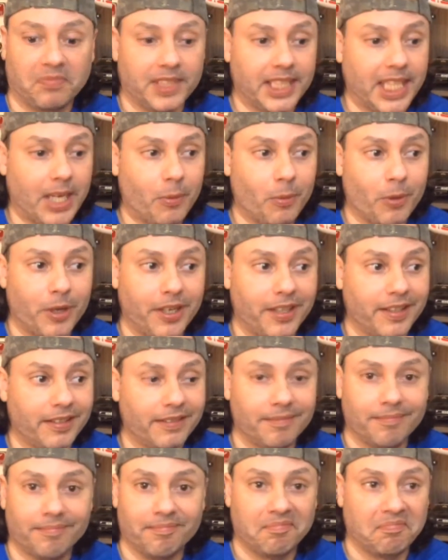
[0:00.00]
they were,
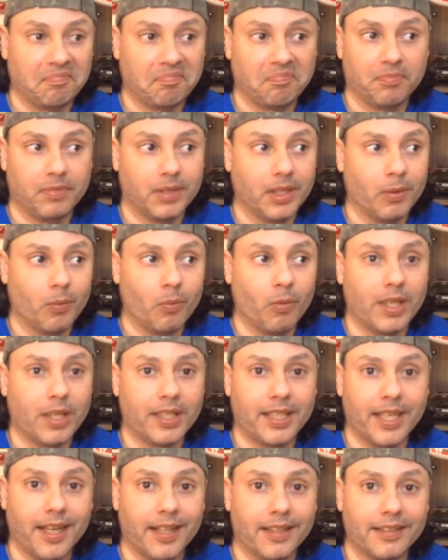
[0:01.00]

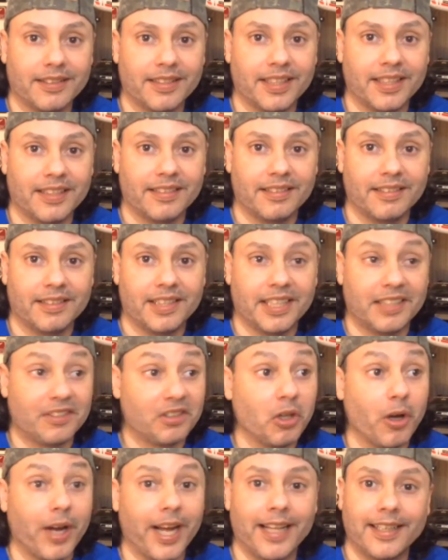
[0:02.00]
what the hell is this? There's
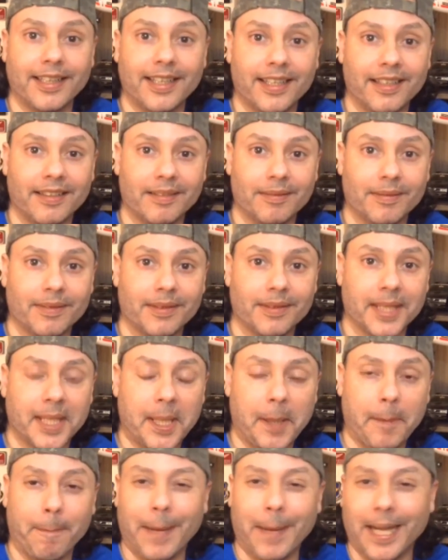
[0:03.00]
no ending,
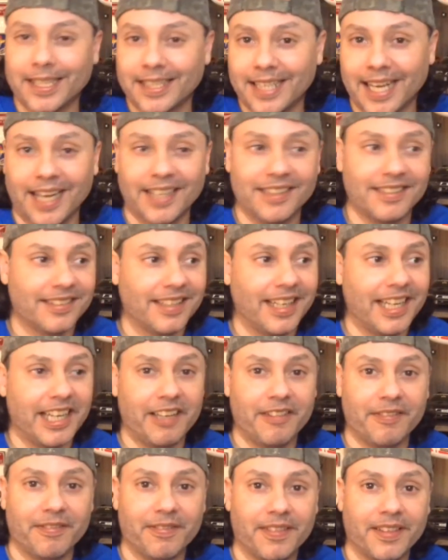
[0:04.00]
bad guys
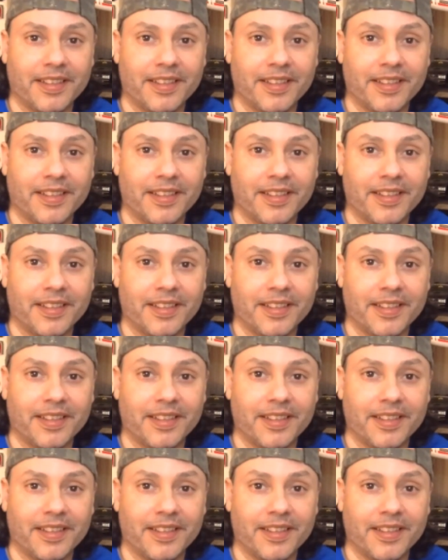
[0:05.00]
live,